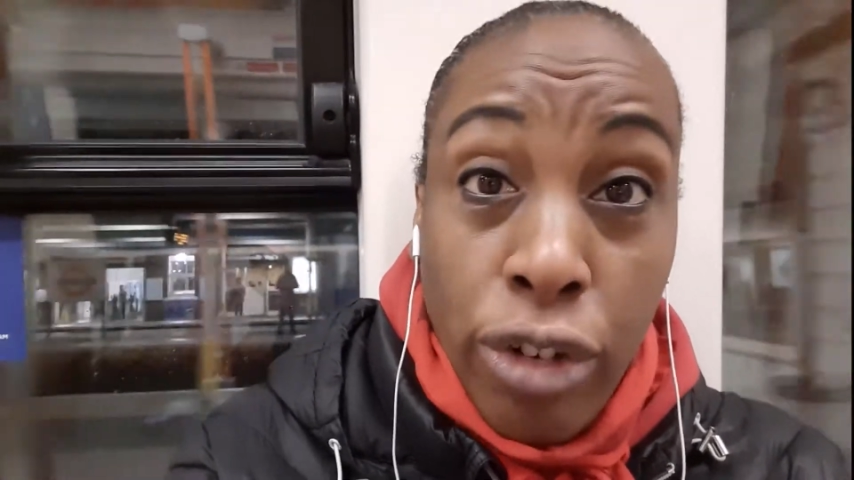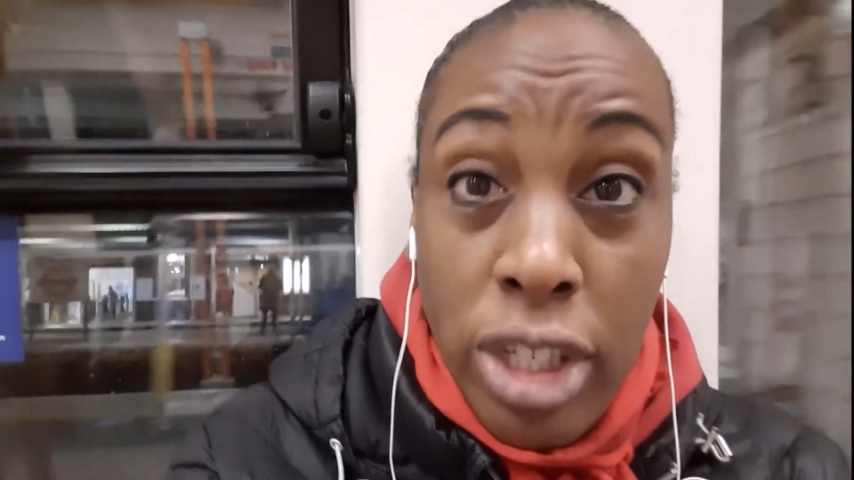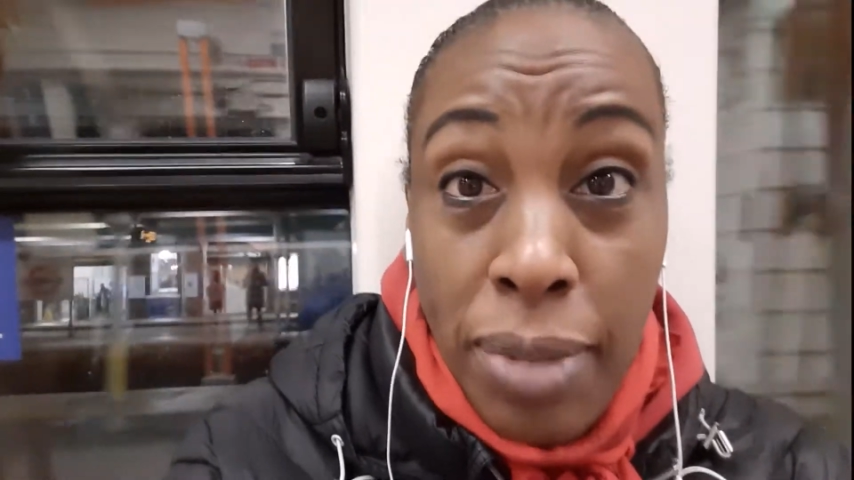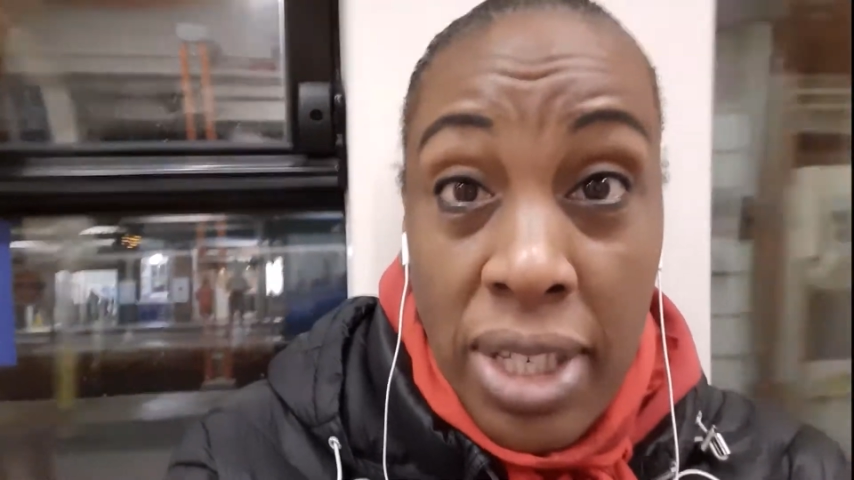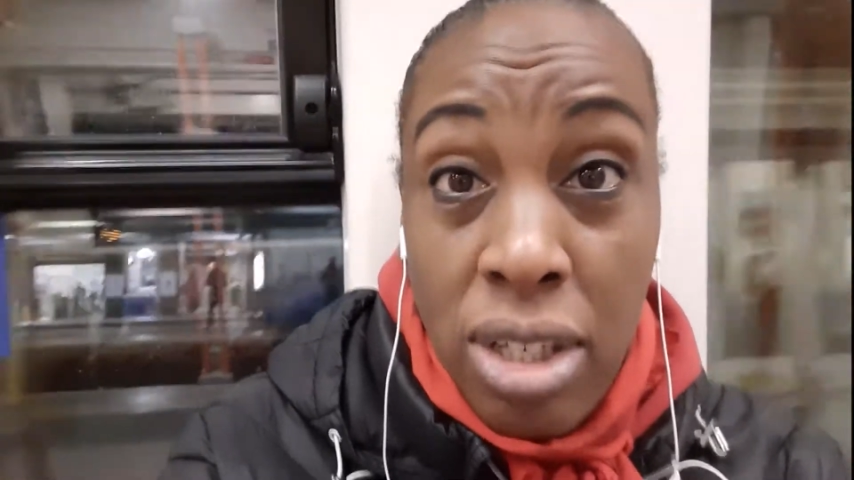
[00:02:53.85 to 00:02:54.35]

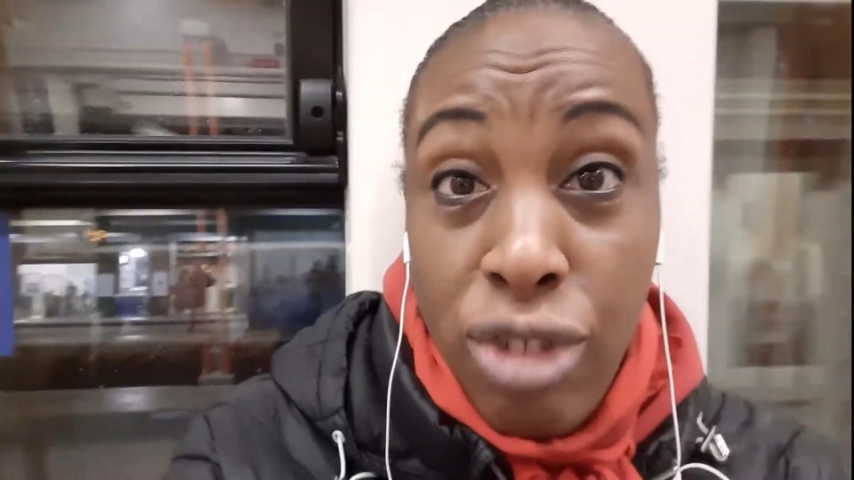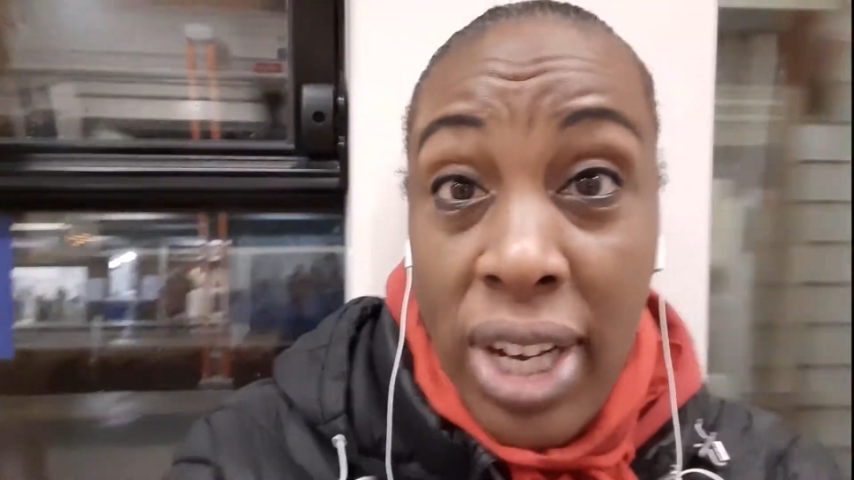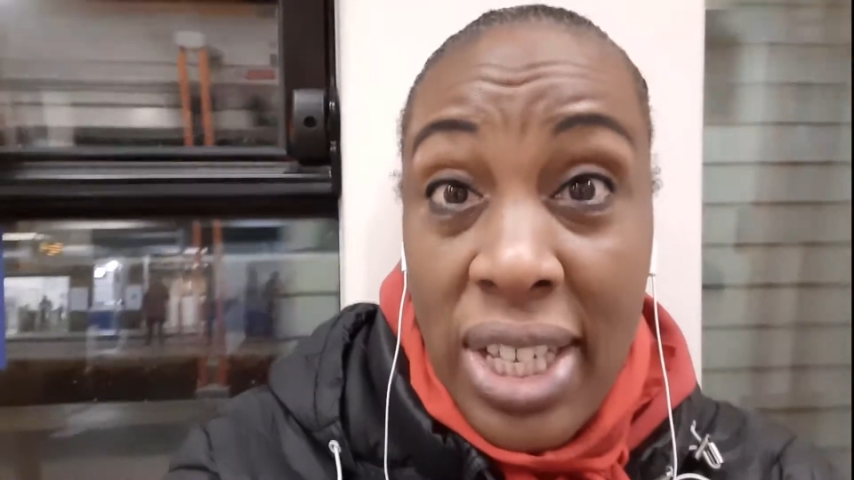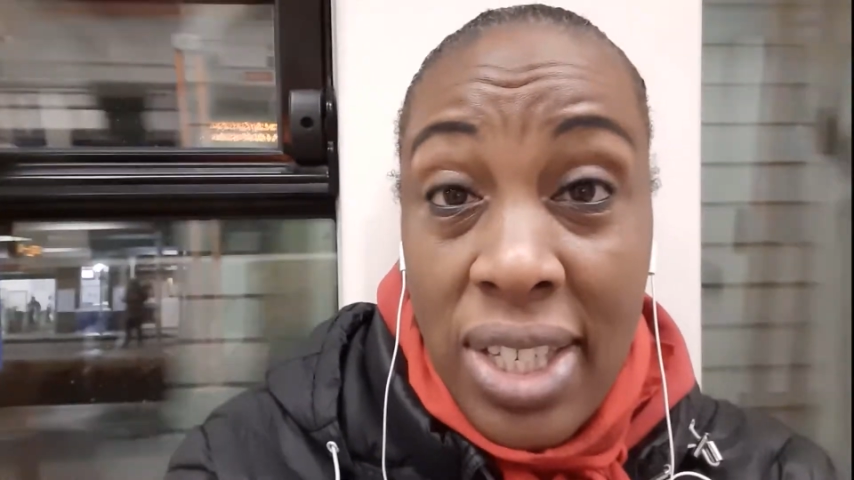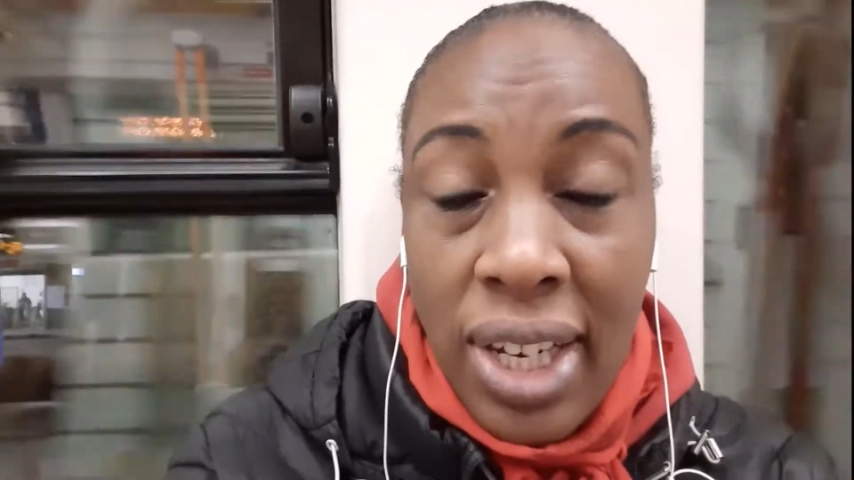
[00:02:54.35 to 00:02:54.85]
Christmas,
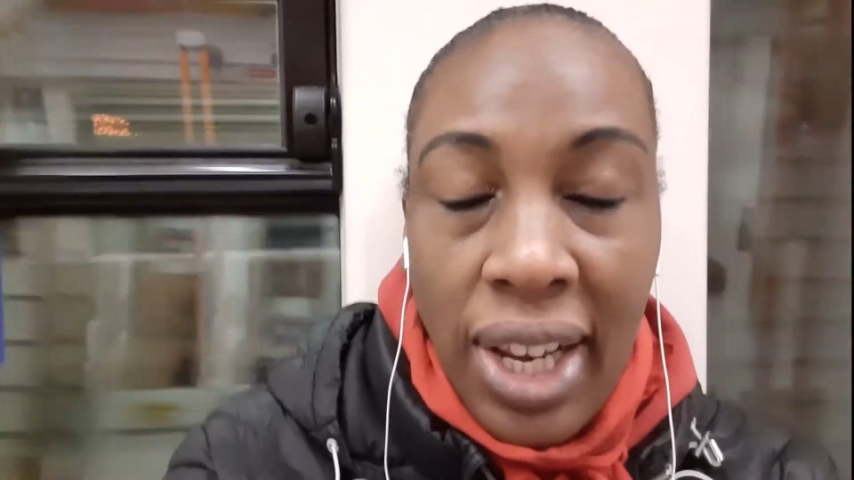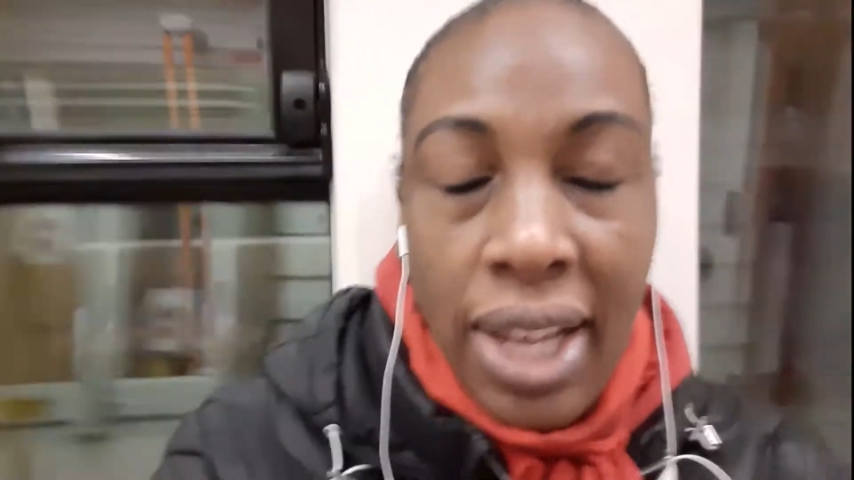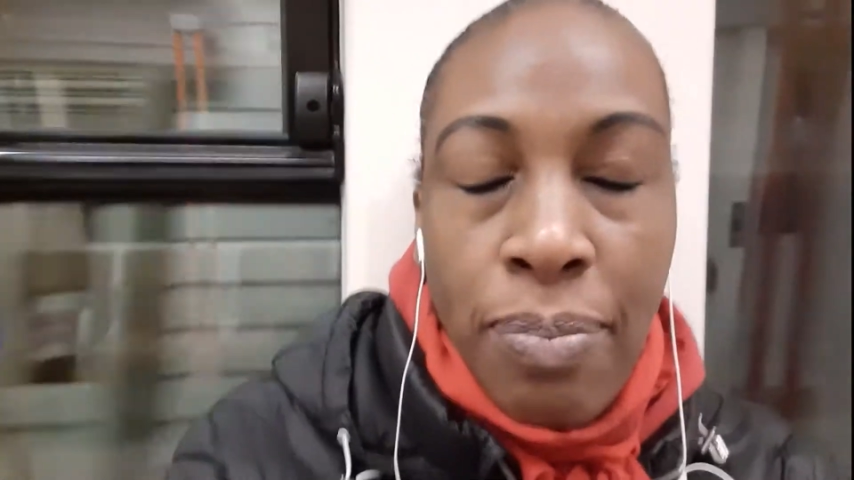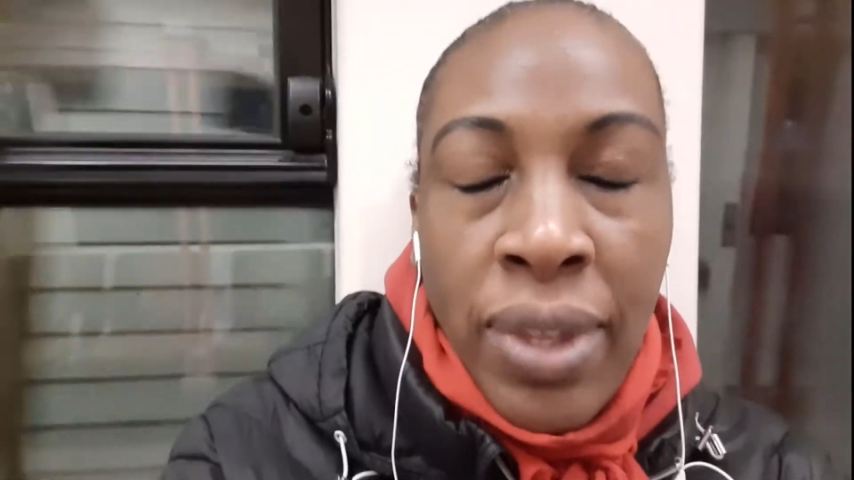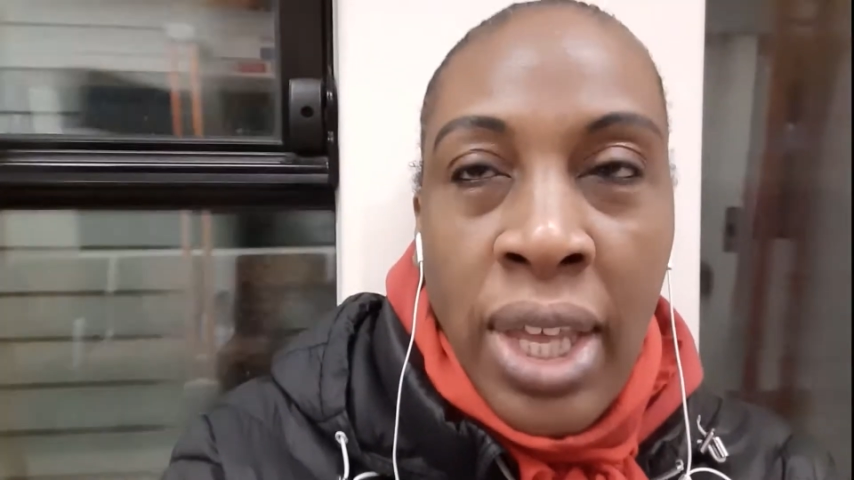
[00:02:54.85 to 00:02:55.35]
realistically.